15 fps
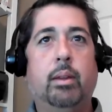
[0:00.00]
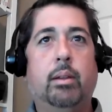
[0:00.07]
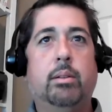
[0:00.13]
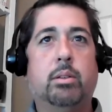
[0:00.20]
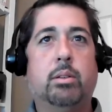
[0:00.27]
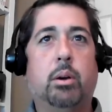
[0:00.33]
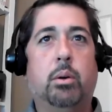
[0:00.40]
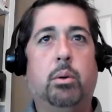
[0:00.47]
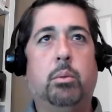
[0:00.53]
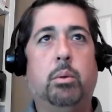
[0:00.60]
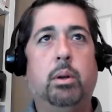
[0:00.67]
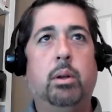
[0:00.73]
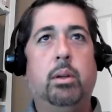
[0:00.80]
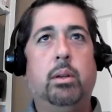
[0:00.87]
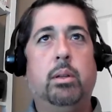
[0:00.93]
So
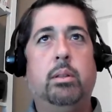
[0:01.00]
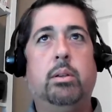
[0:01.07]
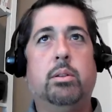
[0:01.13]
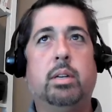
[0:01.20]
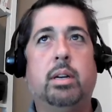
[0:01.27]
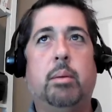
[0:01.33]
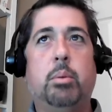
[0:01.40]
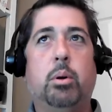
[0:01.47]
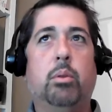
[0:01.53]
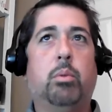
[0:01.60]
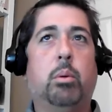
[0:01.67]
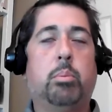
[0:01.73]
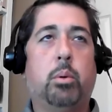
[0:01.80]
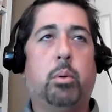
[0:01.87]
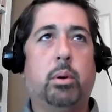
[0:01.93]
there's a number of
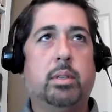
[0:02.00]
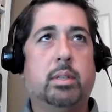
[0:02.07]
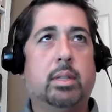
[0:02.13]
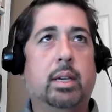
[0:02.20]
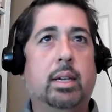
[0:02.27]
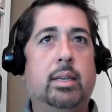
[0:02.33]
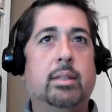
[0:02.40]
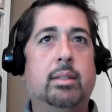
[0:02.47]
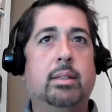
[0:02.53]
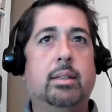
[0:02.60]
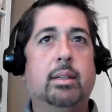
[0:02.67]
reports that